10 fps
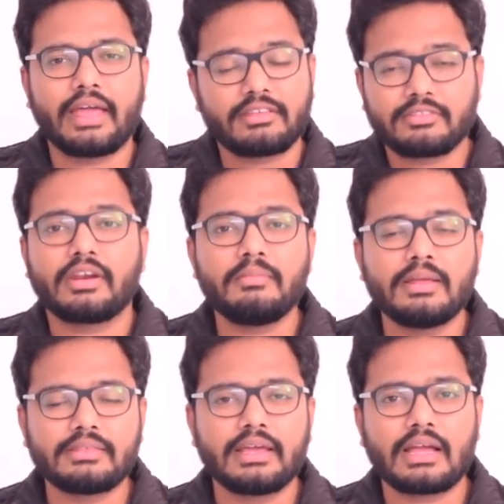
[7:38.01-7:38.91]
extremely
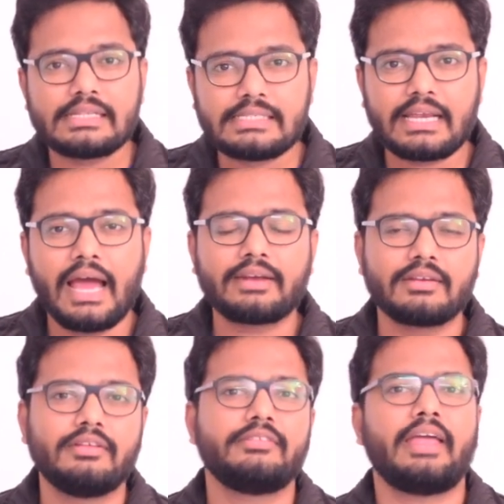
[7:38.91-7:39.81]
thick
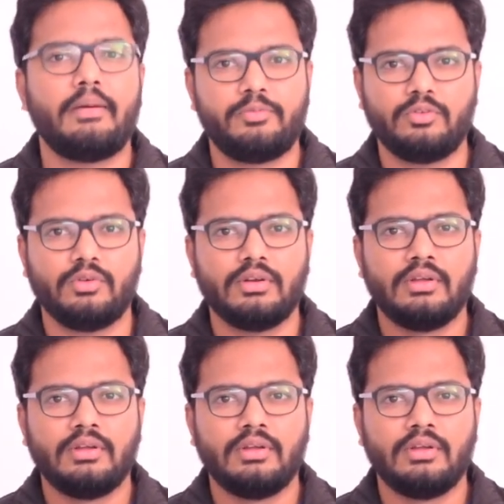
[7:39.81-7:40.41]
gelatinous capsule